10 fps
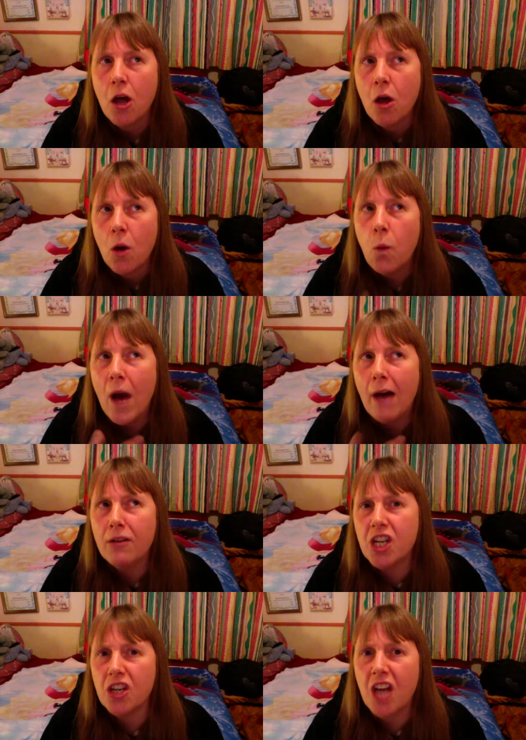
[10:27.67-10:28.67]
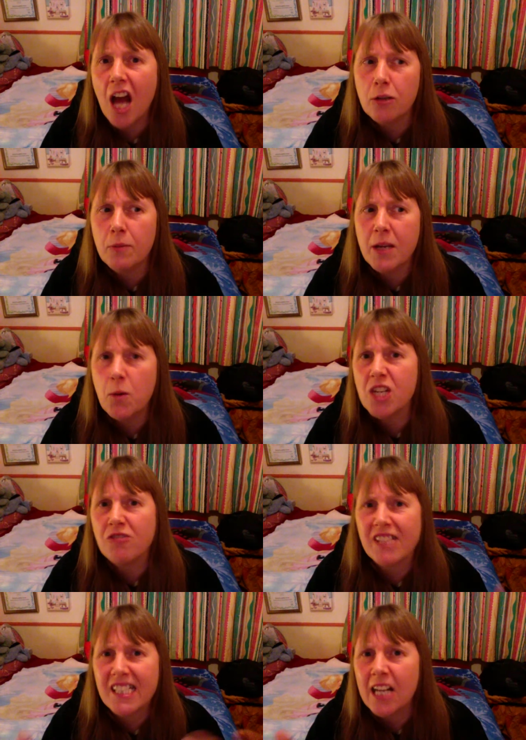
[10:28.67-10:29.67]
well, you could cuddle me when
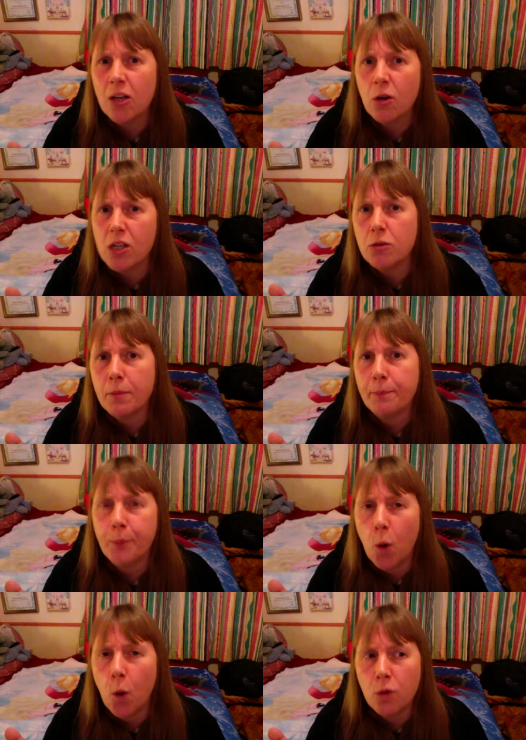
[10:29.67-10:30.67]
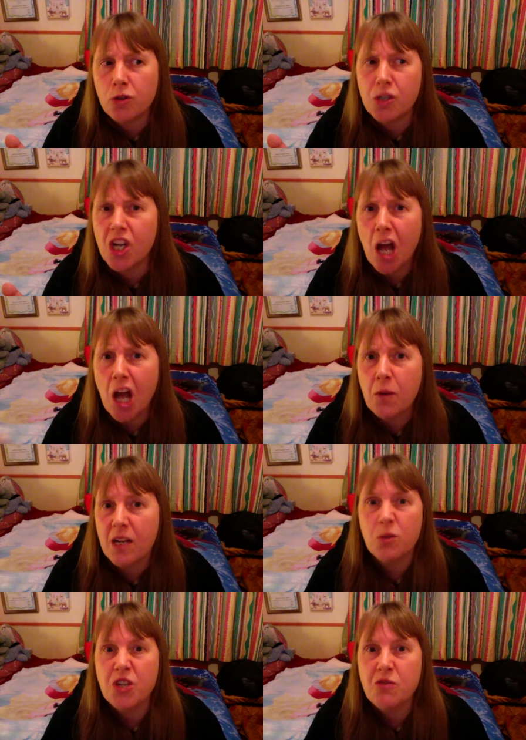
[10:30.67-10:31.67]
you're a single and you're bored or you're lonely
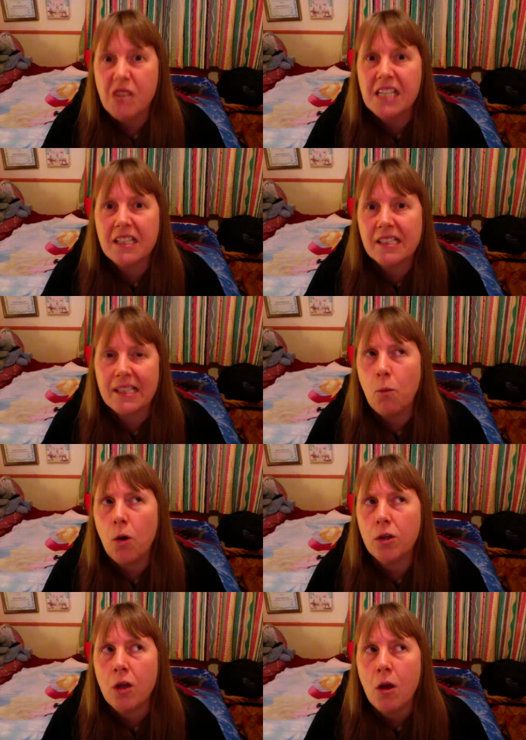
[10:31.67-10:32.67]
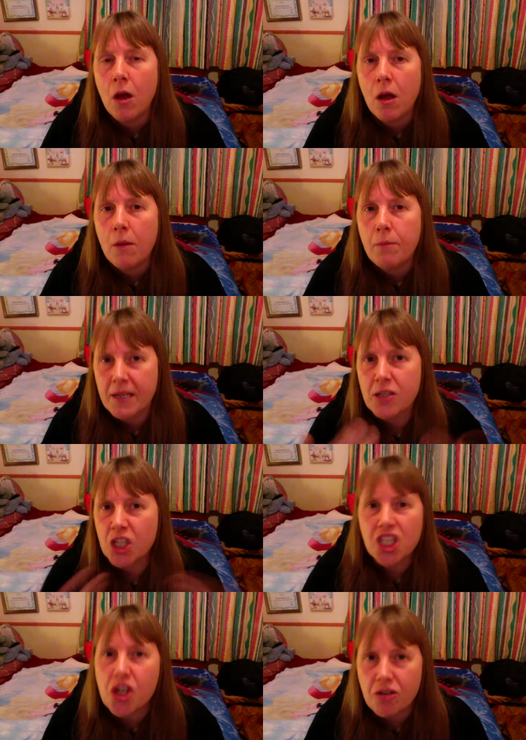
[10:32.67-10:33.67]
or you needed someone, but
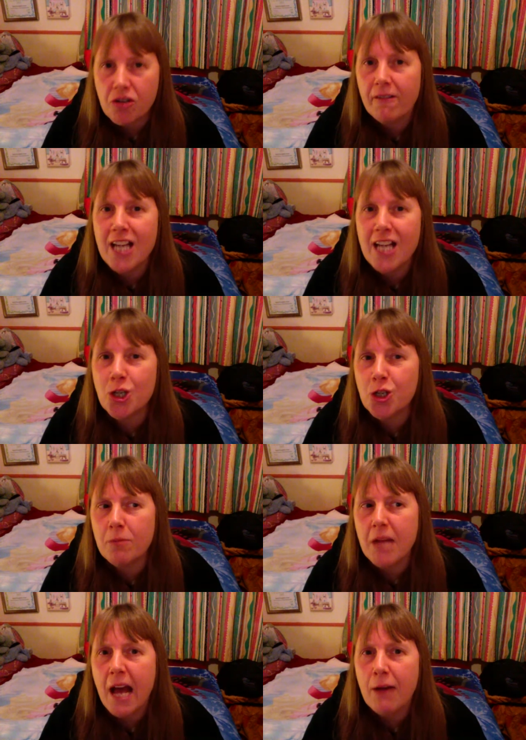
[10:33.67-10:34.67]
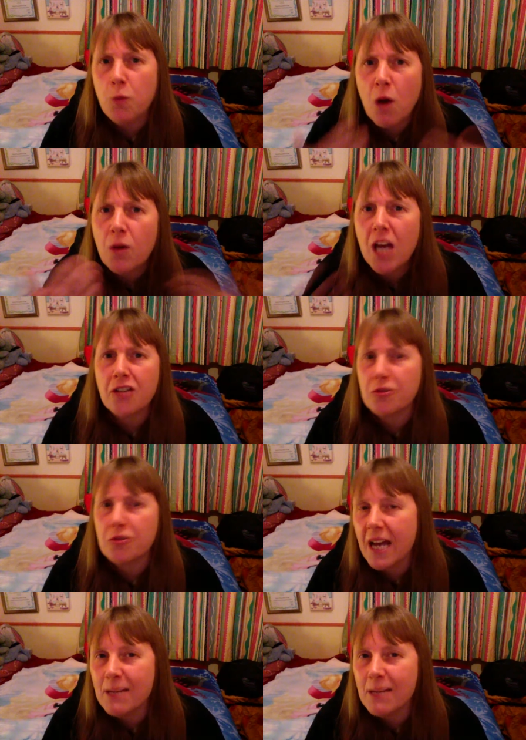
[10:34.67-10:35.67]
just because you're in a relationship now, you won't cuddle
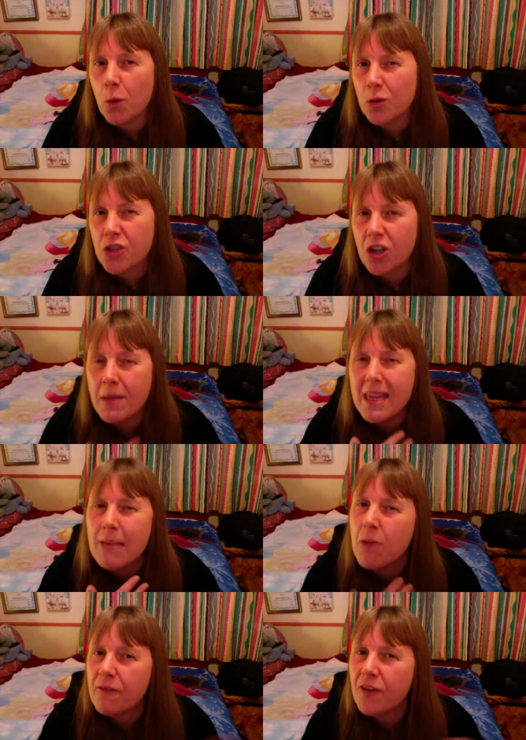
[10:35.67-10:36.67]
me anymore. Do you know what I mean? They might